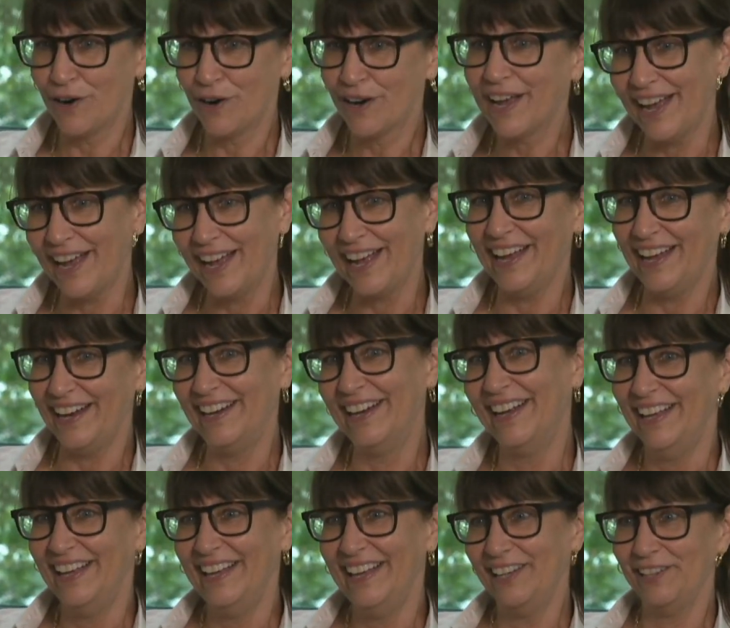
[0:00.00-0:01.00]
working, and
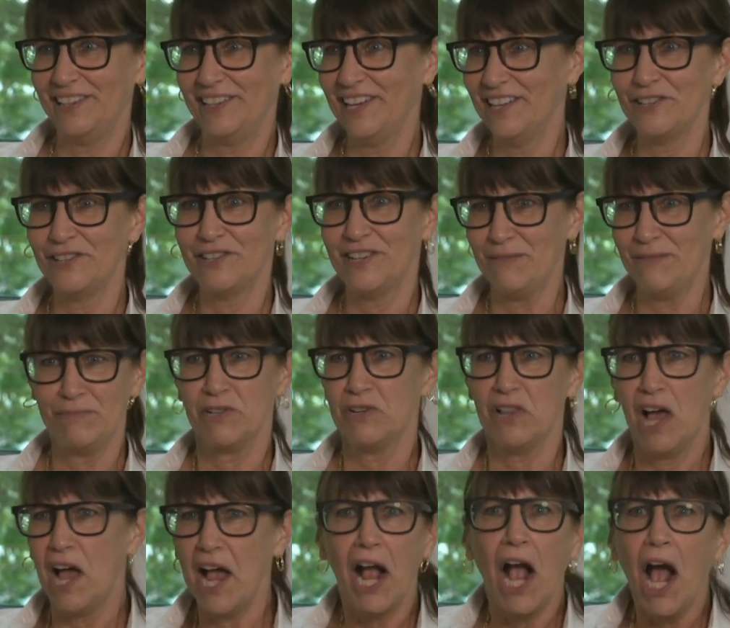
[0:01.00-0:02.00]
the other teams are
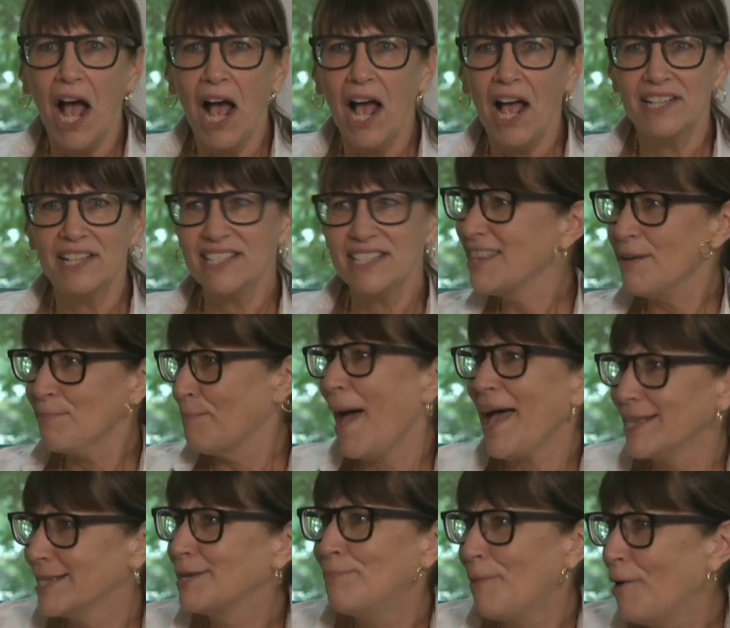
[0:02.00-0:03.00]
like, is that the
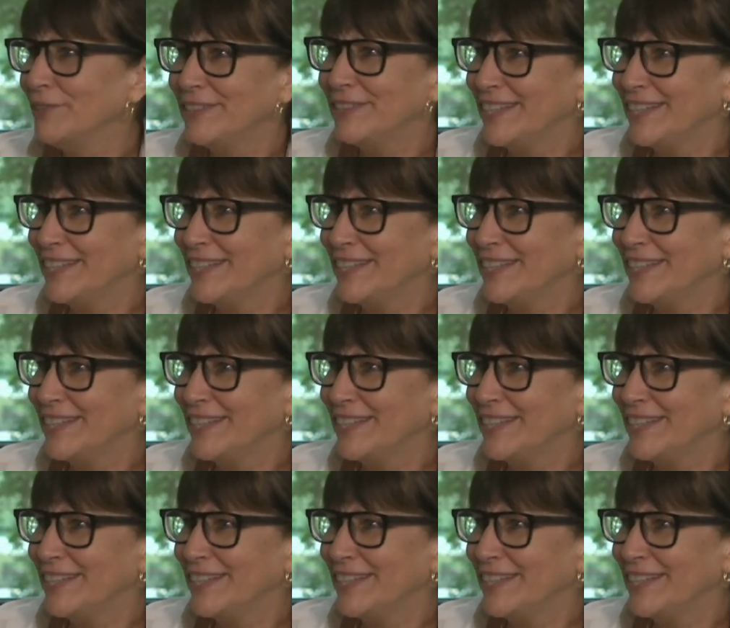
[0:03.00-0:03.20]
basketball